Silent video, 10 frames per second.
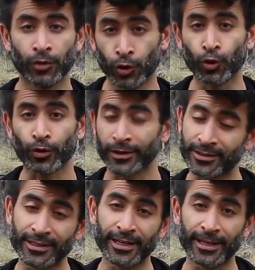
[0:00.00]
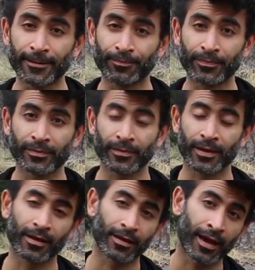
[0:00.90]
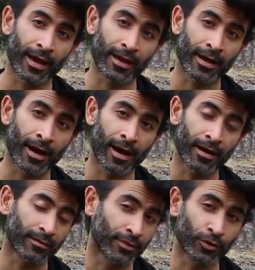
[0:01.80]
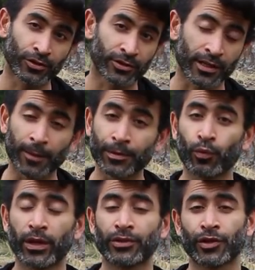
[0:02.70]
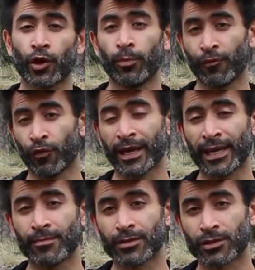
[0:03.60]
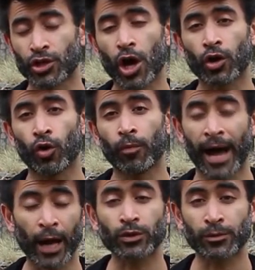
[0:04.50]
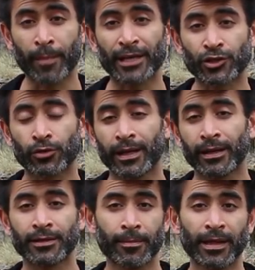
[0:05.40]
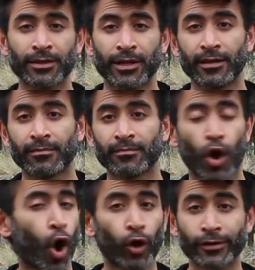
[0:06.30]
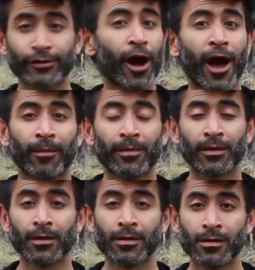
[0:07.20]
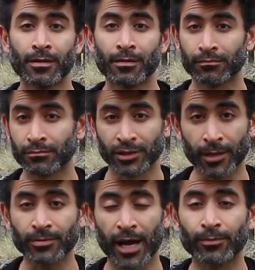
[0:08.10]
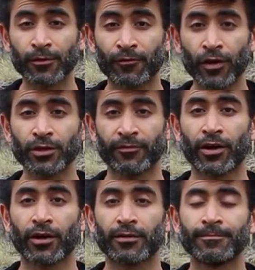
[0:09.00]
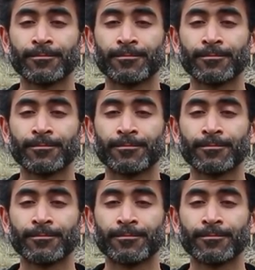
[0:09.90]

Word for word: New York City, uh, you know, just a couple of weeks ago before I came to Stockholm, I was masturbating to Melanie all the time, sometimes in front of her.